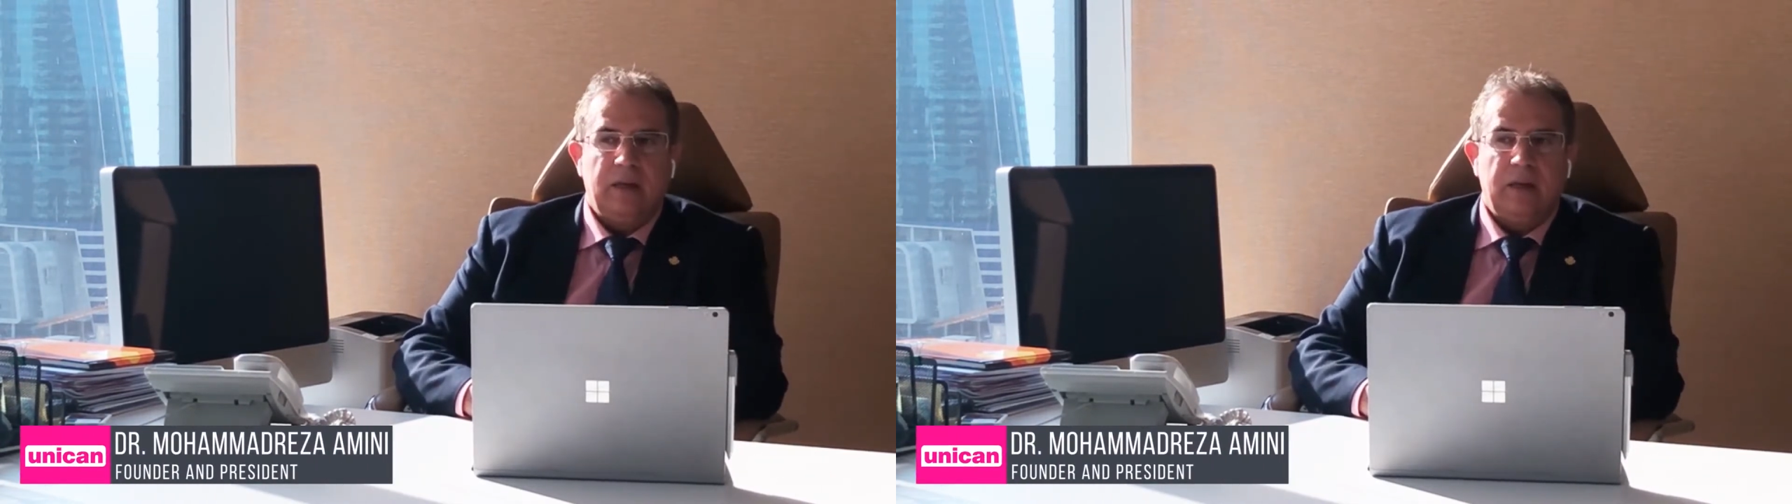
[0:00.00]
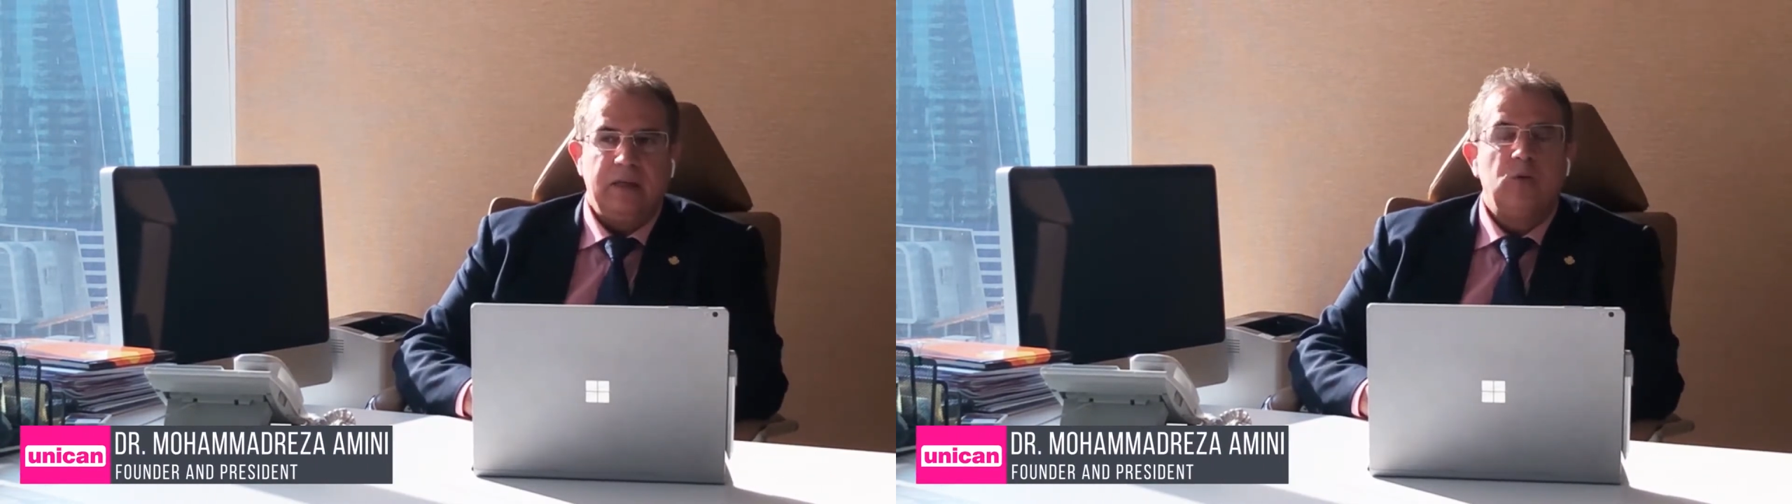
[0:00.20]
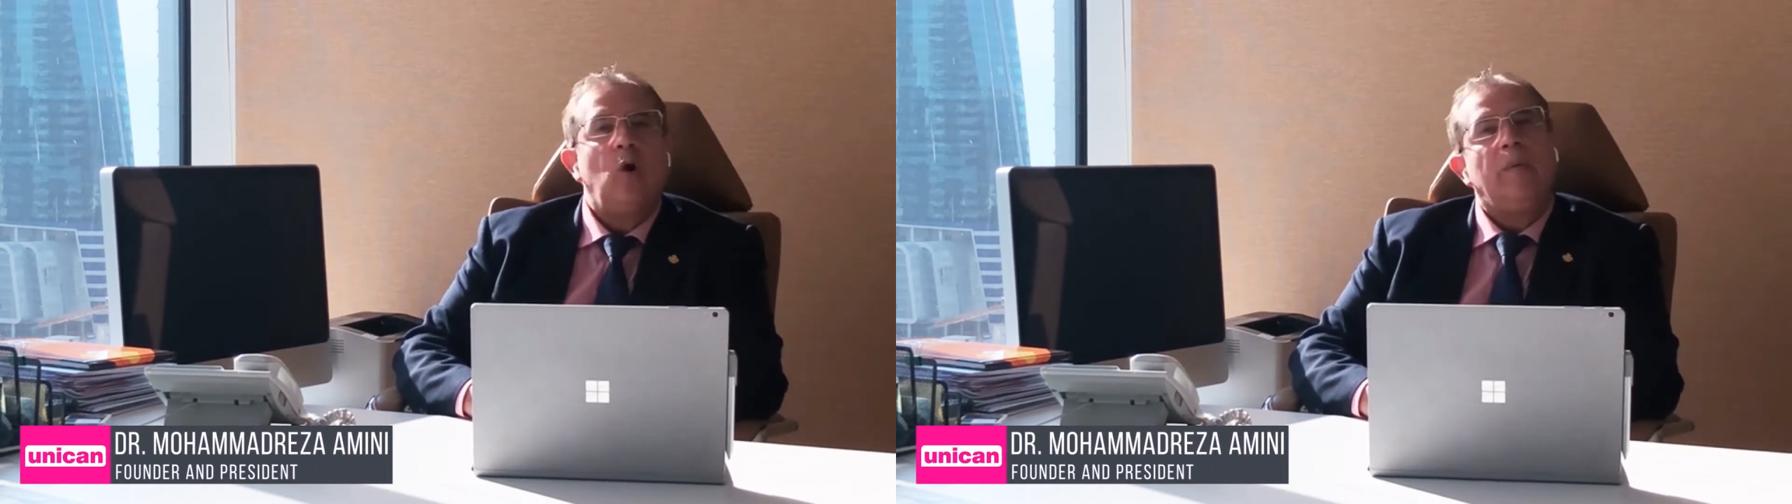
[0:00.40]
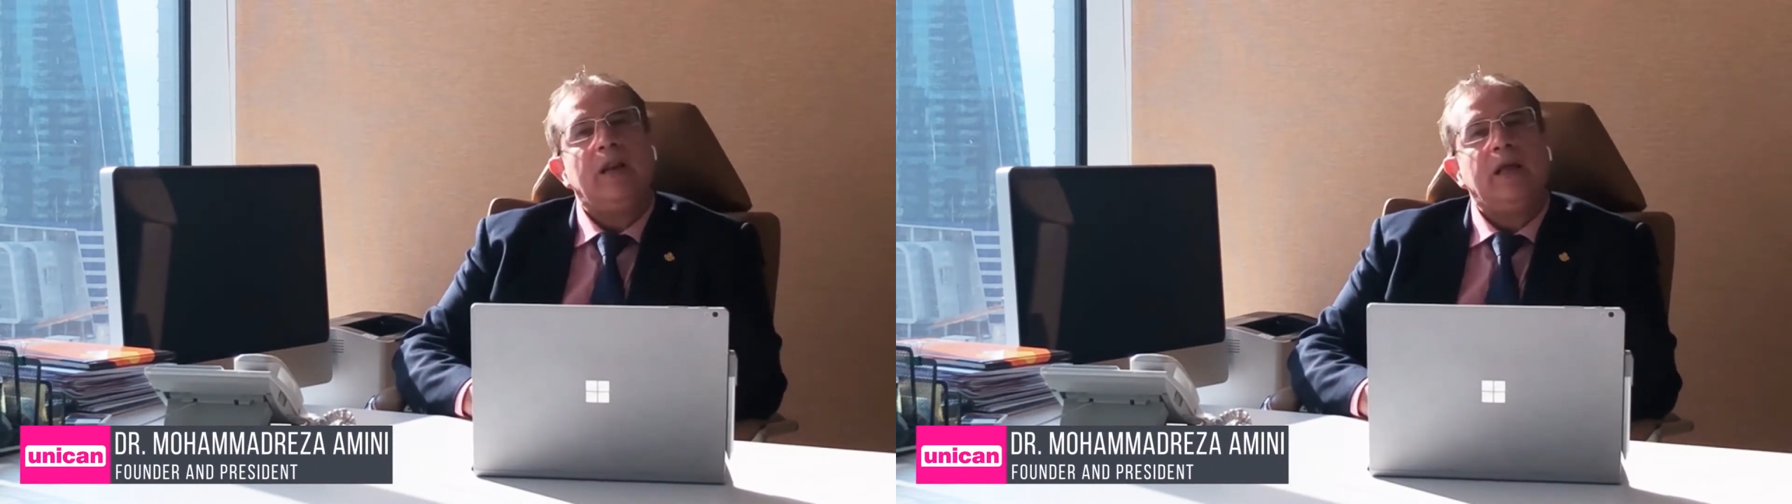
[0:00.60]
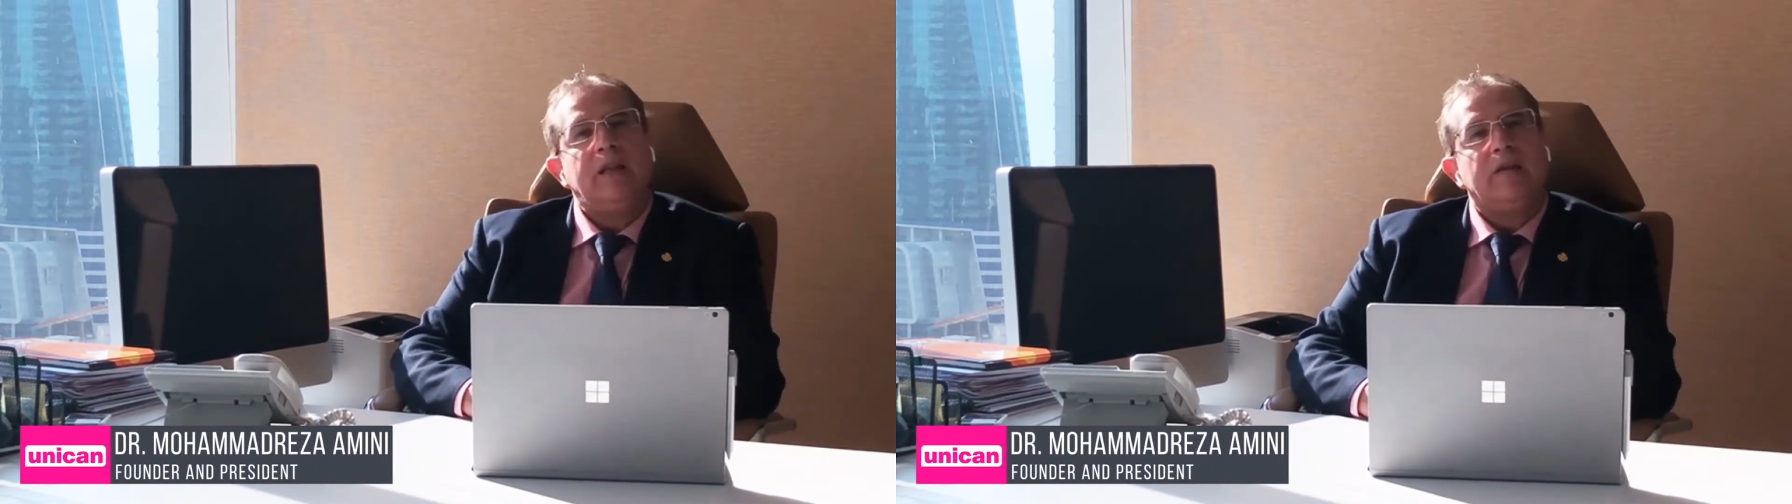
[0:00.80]
is
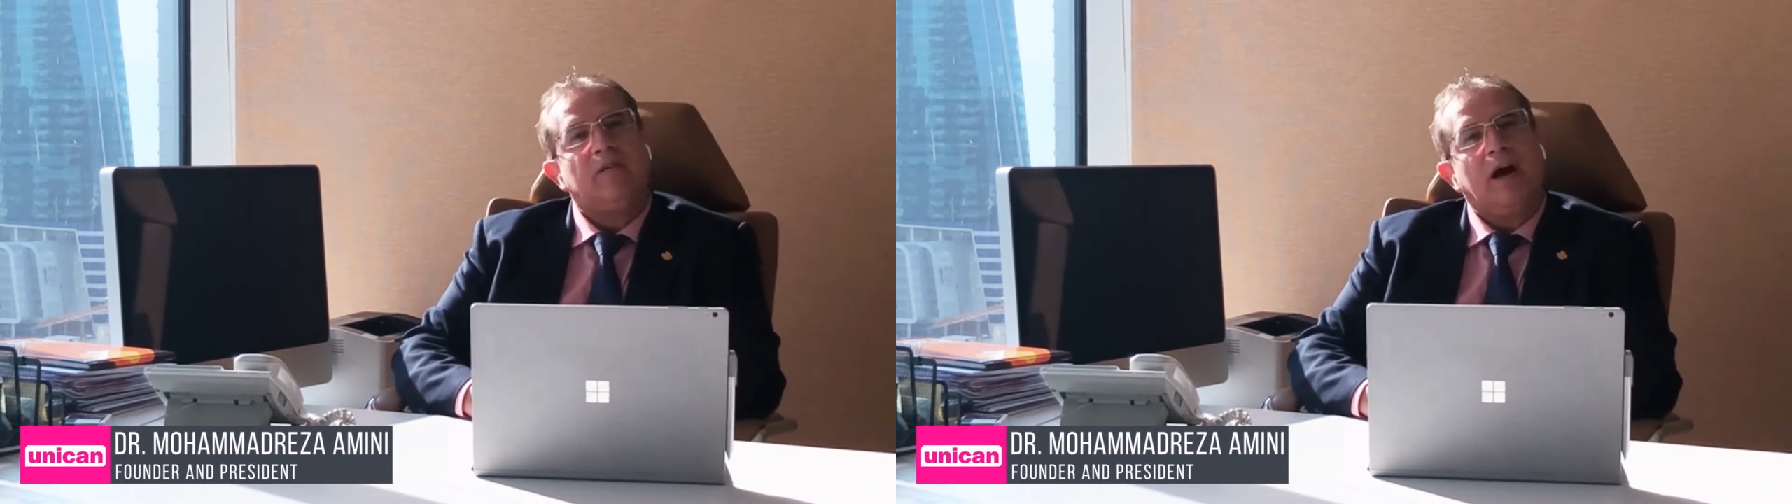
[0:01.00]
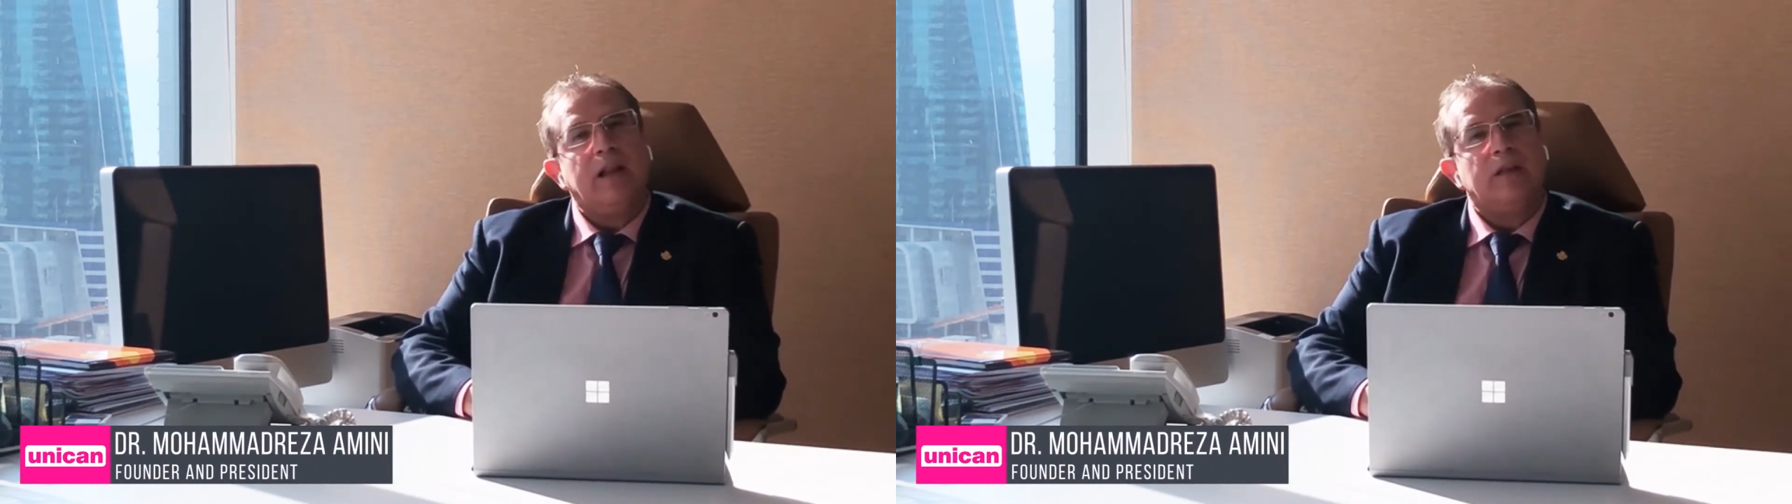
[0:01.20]
normally divided